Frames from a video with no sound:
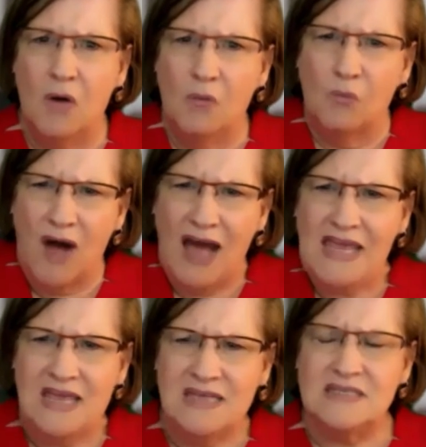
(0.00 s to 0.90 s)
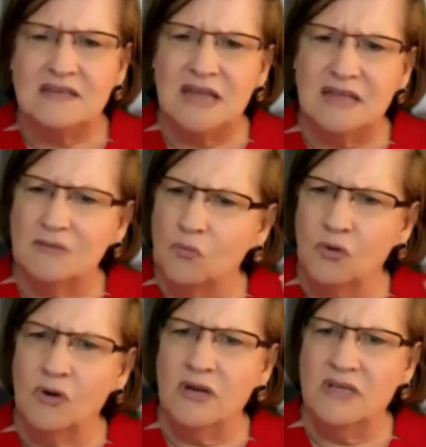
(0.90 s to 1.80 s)
Why is it that the
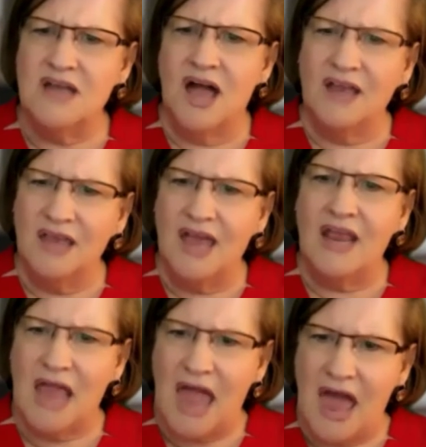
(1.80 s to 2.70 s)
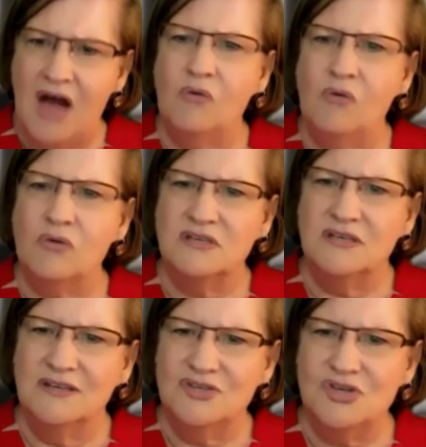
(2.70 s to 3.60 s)
word is not getting out
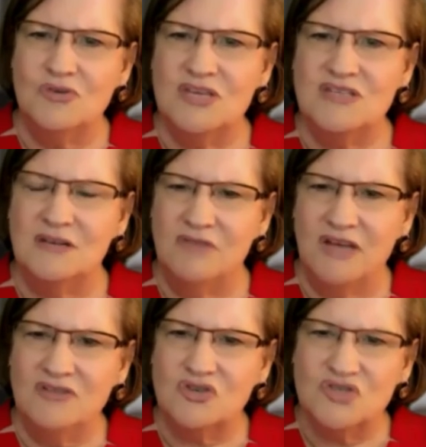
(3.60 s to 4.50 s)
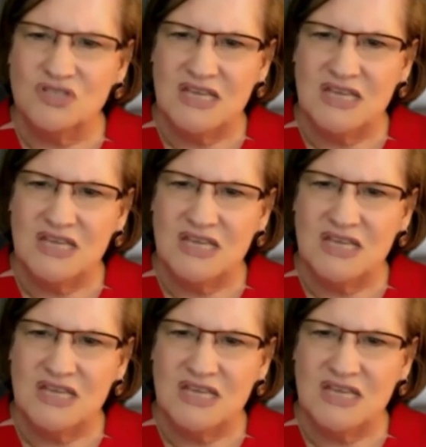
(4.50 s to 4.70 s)
to these investors?